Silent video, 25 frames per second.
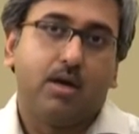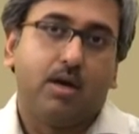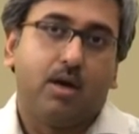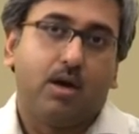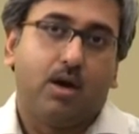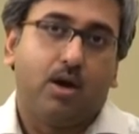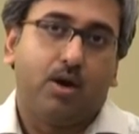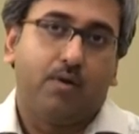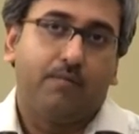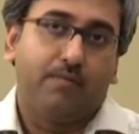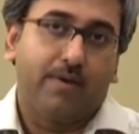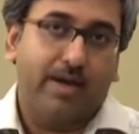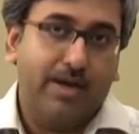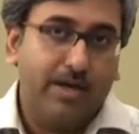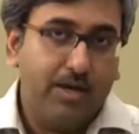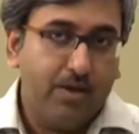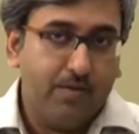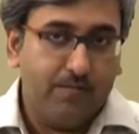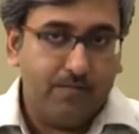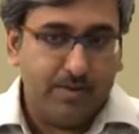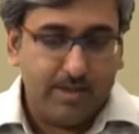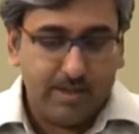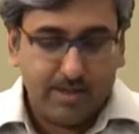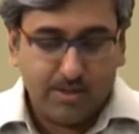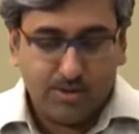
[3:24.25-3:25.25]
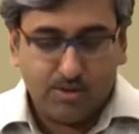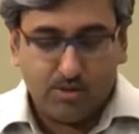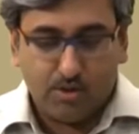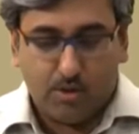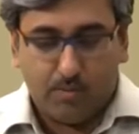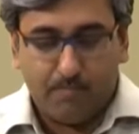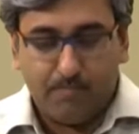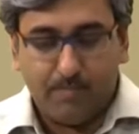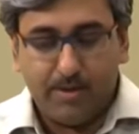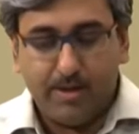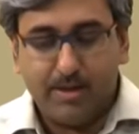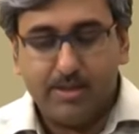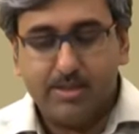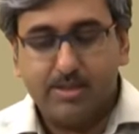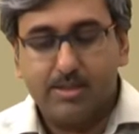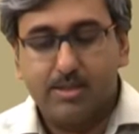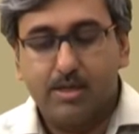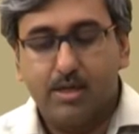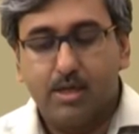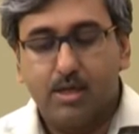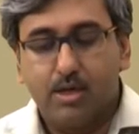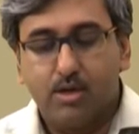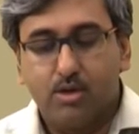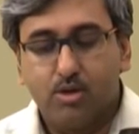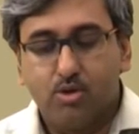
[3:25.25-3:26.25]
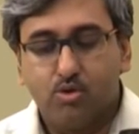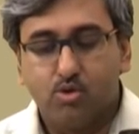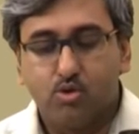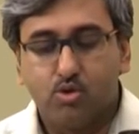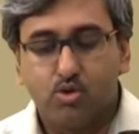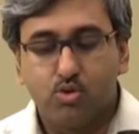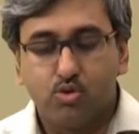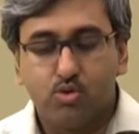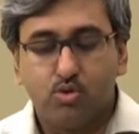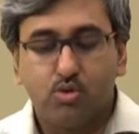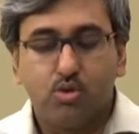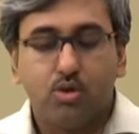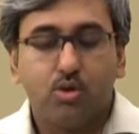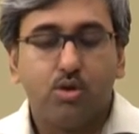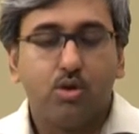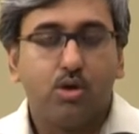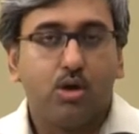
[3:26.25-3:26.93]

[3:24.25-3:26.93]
of any of these topics, you should